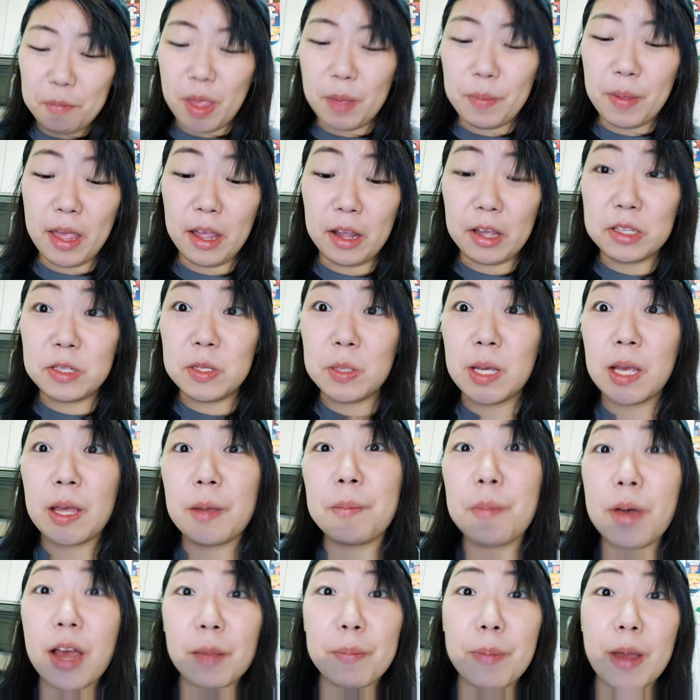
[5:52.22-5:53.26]
Maybe I could do like a
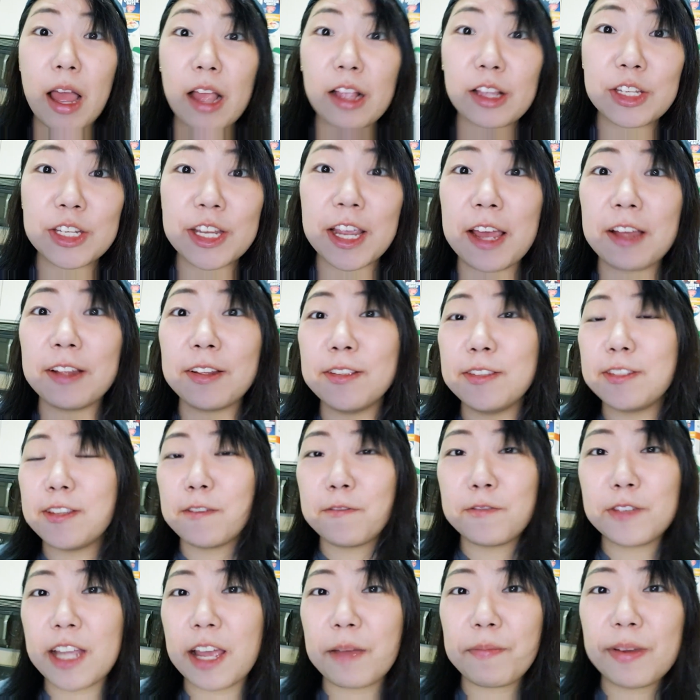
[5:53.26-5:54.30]
mukbang challenge of
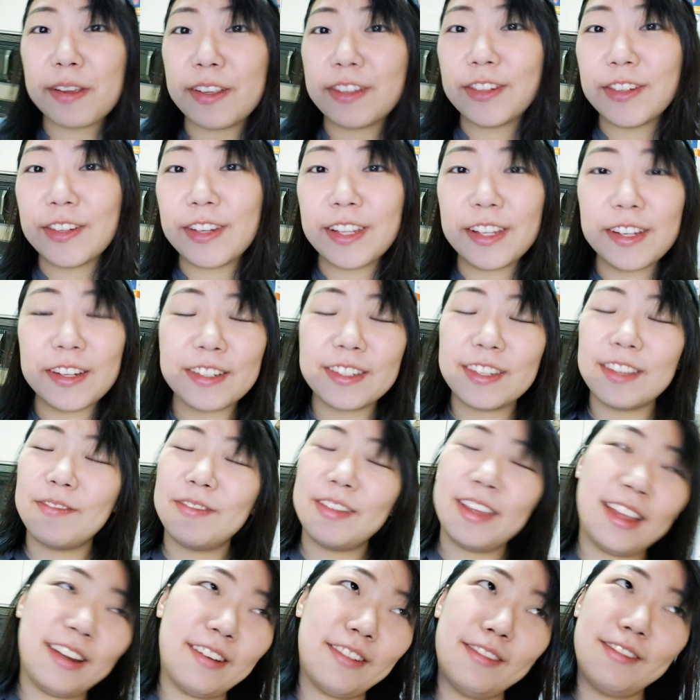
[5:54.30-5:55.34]
chapaguri or something.
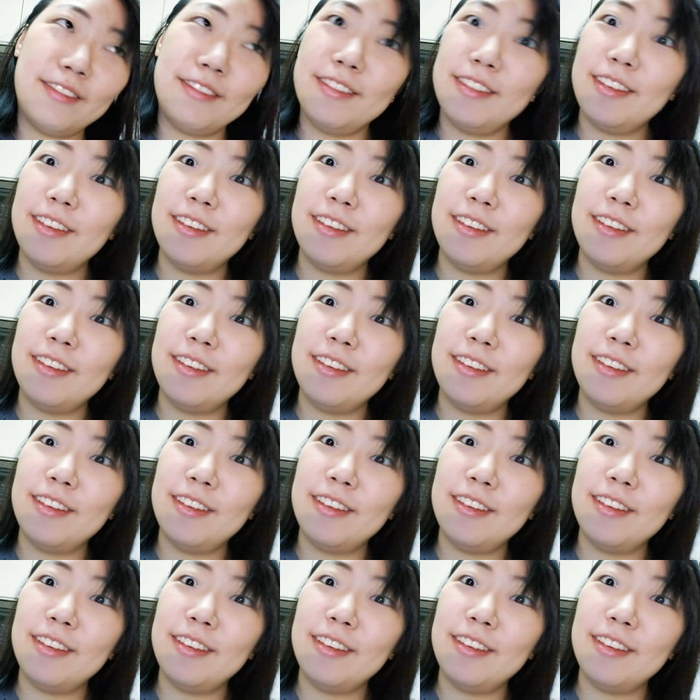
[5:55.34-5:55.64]
I don't know.